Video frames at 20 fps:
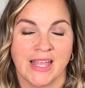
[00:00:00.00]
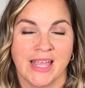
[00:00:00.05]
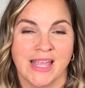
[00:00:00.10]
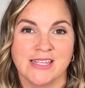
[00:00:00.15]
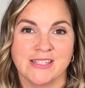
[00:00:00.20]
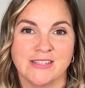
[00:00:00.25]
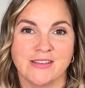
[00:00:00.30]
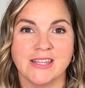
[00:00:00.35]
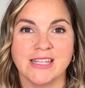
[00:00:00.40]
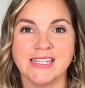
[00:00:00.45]

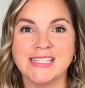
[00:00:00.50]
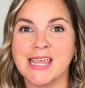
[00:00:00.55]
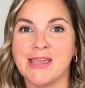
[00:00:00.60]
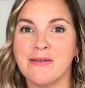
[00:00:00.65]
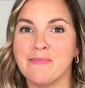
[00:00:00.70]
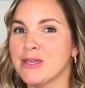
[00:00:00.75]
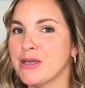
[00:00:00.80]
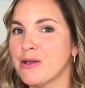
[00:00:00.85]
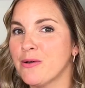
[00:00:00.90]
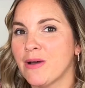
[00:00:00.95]
So this
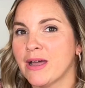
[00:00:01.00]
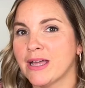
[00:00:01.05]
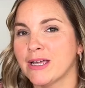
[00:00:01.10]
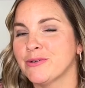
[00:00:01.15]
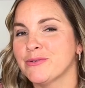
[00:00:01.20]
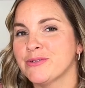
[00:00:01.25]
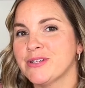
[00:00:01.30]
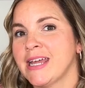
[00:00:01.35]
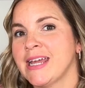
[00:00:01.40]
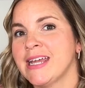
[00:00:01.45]
can be quite
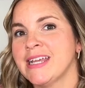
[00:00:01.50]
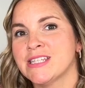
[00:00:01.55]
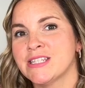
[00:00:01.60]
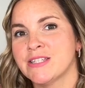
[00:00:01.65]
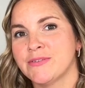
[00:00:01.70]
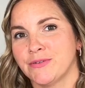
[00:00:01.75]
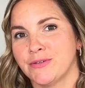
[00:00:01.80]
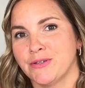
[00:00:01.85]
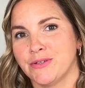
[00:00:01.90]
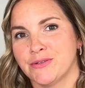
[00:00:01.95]
good hints
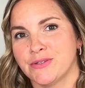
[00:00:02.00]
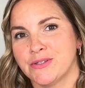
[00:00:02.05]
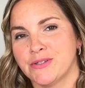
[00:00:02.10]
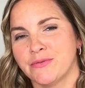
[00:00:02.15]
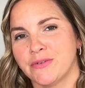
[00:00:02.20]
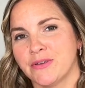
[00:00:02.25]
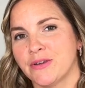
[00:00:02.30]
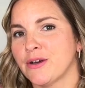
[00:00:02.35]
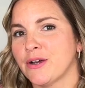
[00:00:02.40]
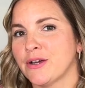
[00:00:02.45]
for you to
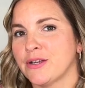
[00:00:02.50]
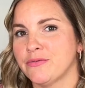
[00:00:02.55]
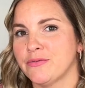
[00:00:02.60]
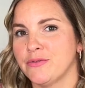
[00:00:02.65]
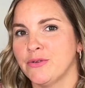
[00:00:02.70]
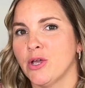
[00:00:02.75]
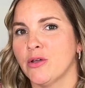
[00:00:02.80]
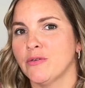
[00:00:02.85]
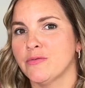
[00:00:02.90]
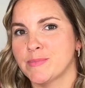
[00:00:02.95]
figure out if
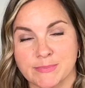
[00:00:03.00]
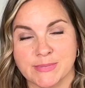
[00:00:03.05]
you have